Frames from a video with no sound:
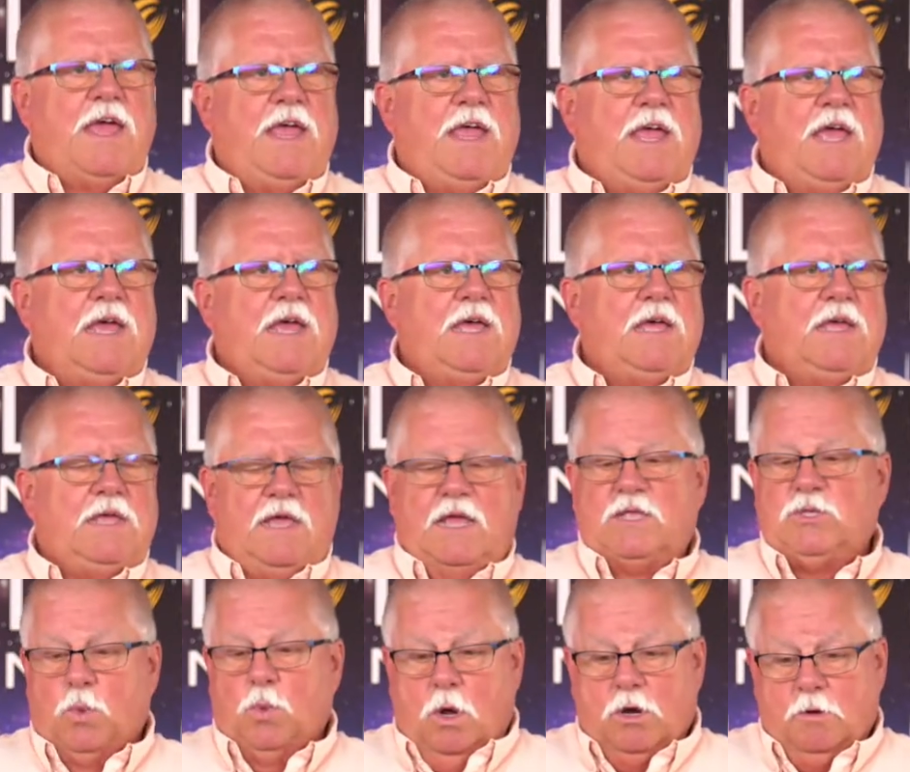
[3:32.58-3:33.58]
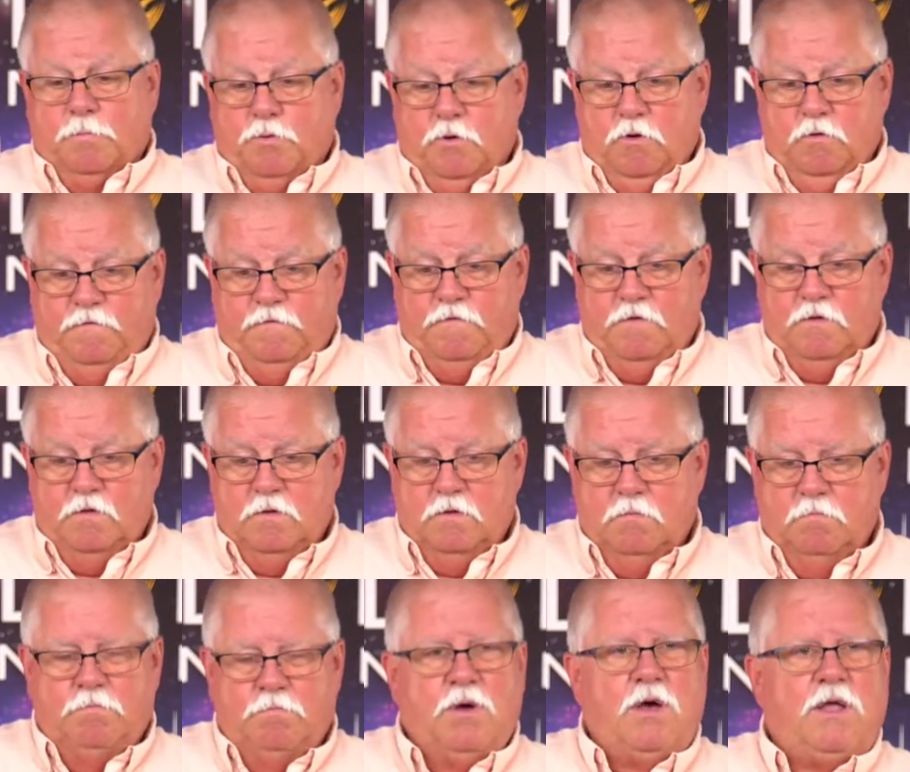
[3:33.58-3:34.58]
a, it's waterproof,
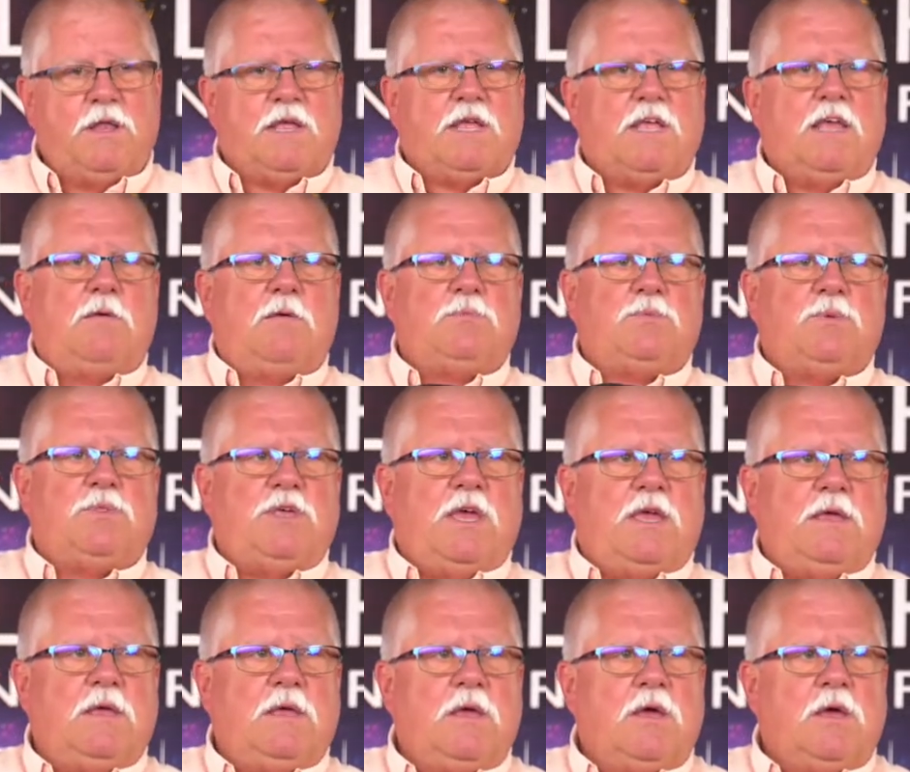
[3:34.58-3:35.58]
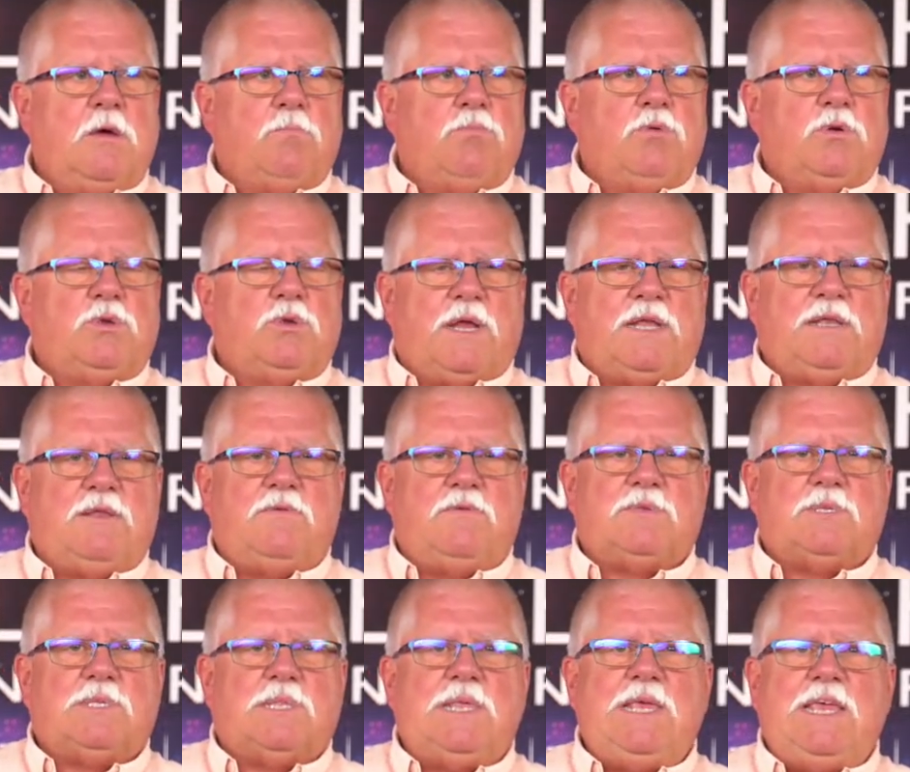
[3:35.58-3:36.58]
but it comes with a
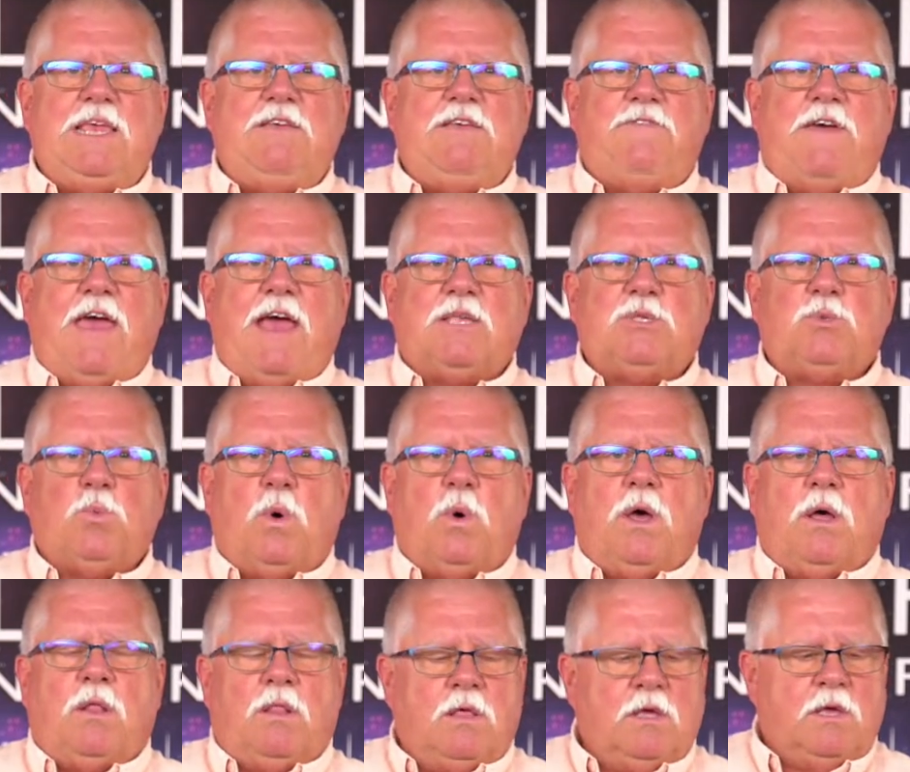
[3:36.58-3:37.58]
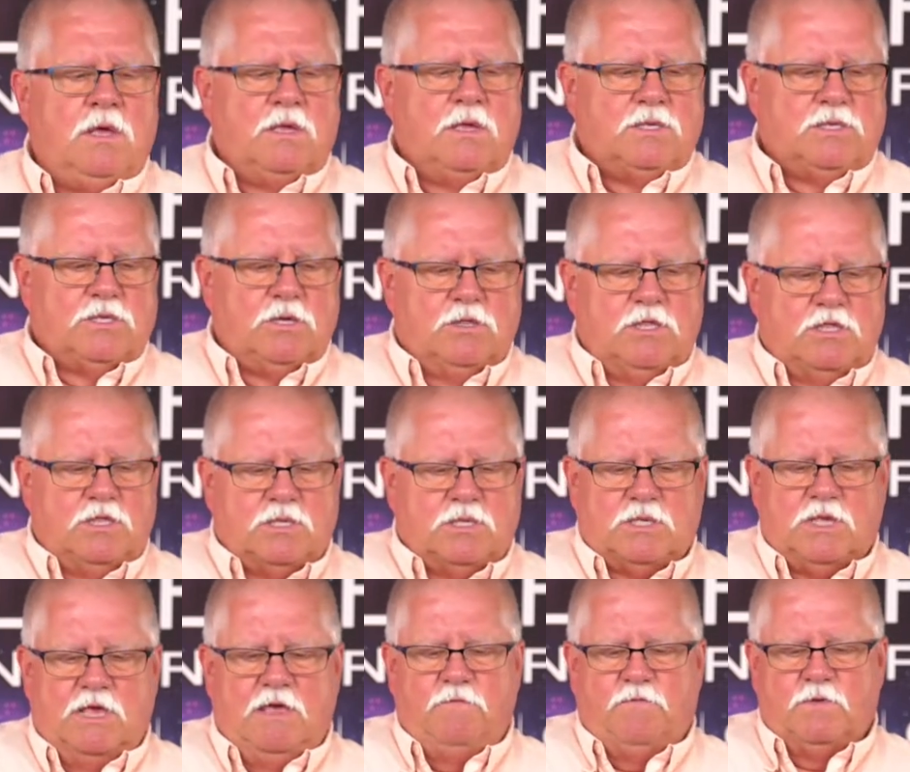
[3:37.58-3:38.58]
protective sleeve as well, so that the
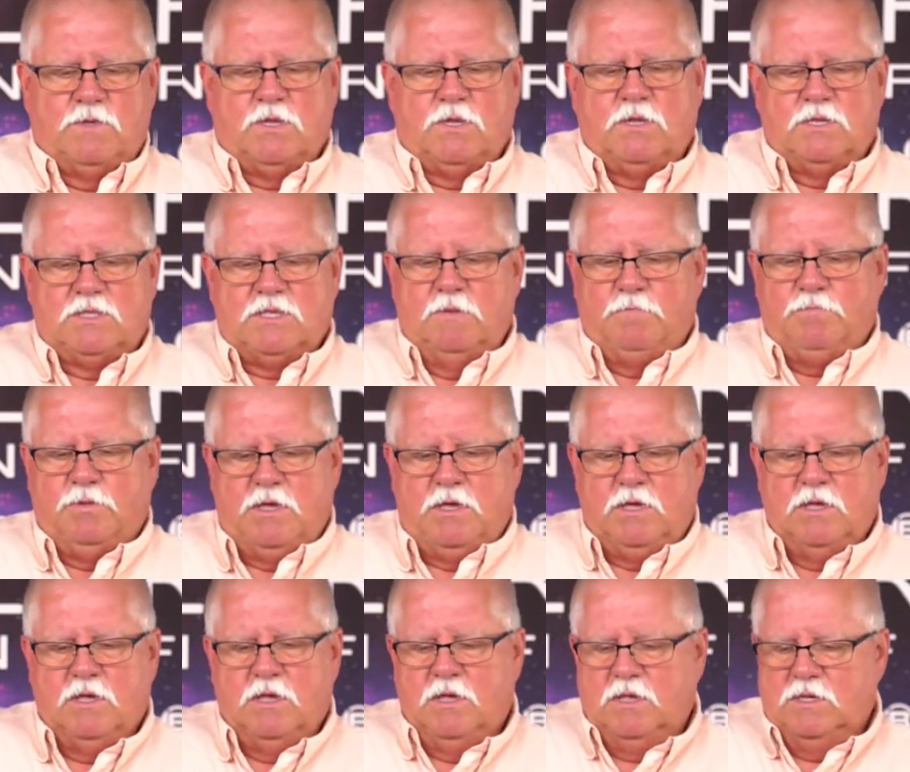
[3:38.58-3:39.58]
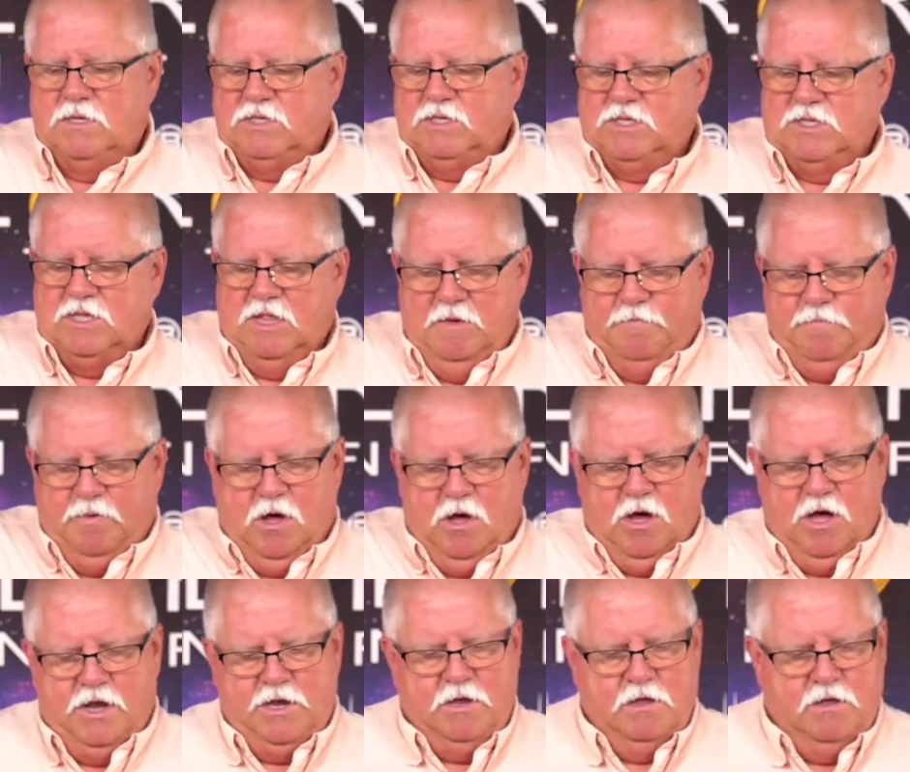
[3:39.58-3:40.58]
sleeve is going to simply slip
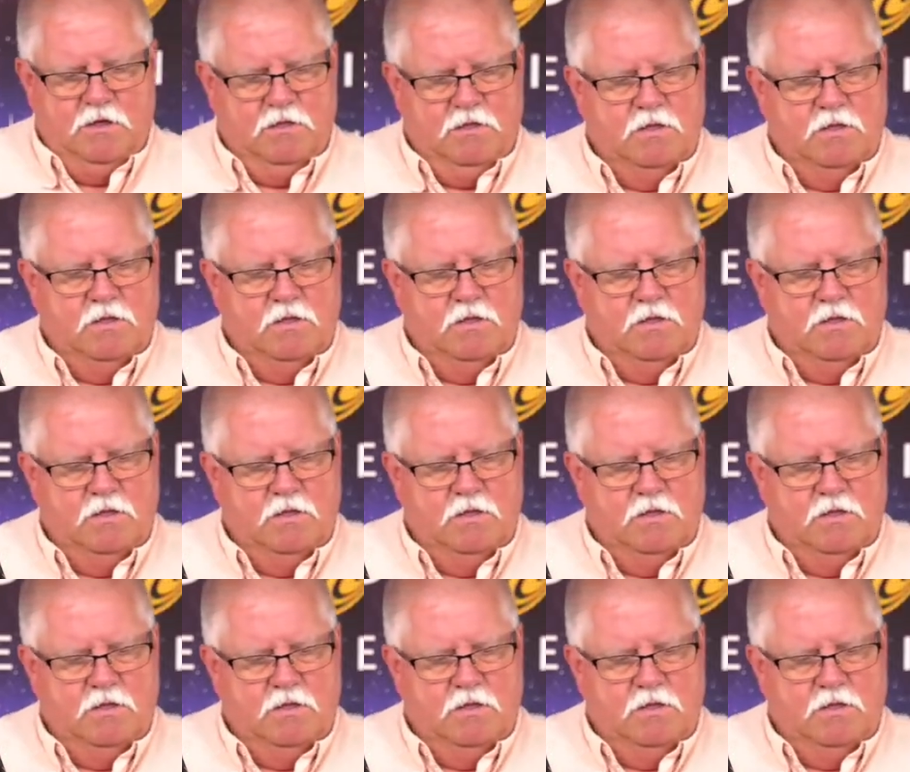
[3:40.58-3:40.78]
on.